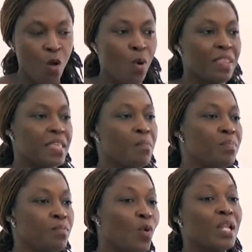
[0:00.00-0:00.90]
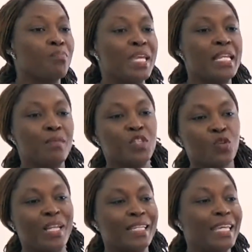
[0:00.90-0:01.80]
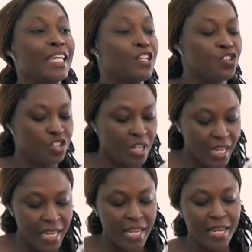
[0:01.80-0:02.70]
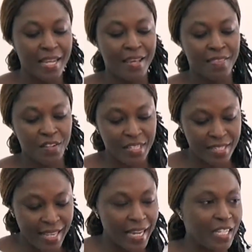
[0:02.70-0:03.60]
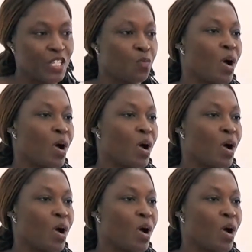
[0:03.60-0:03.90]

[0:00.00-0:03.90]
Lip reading: What made them so engaged in their society?